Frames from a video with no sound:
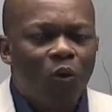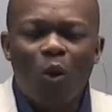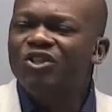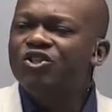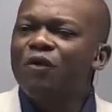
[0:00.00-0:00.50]

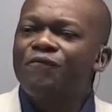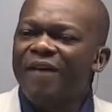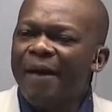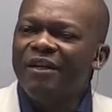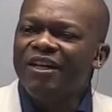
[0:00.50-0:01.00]
What's your
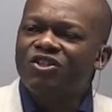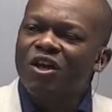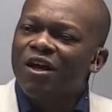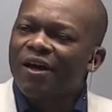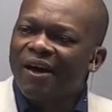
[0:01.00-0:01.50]

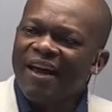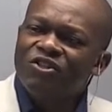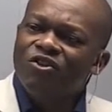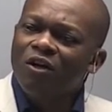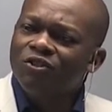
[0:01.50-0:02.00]
family's
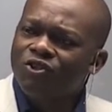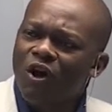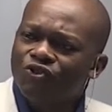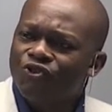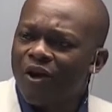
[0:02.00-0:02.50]
raison
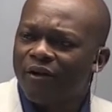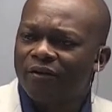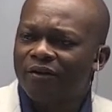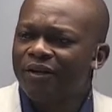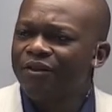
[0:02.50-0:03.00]
d'etre
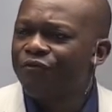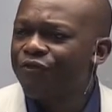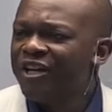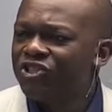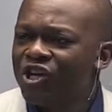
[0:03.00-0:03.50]
in the
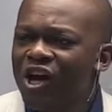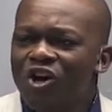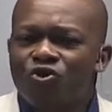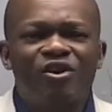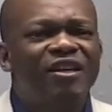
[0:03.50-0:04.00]
French?
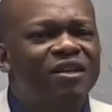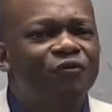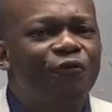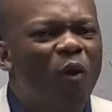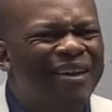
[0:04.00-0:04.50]

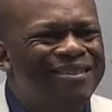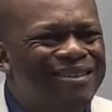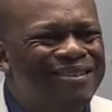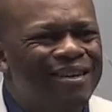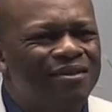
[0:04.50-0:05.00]
Reason for
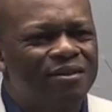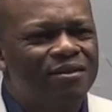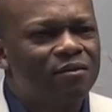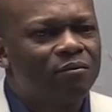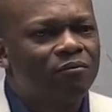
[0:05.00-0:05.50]

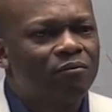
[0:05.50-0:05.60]
existence.